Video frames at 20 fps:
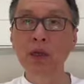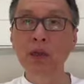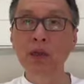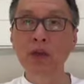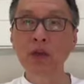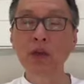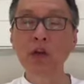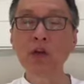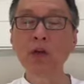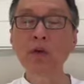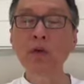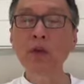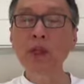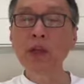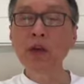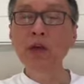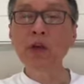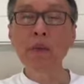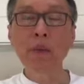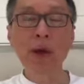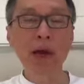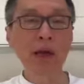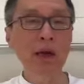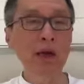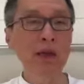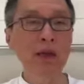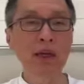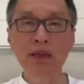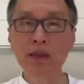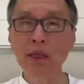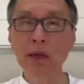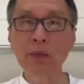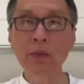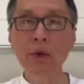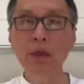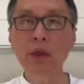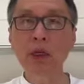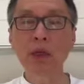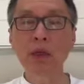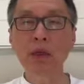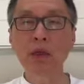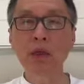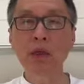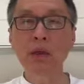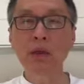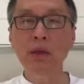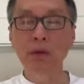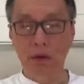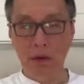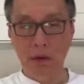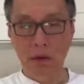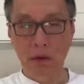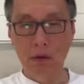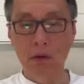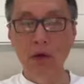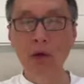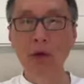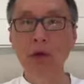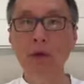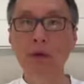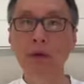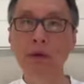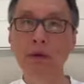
So if you think you're better than somebody, good.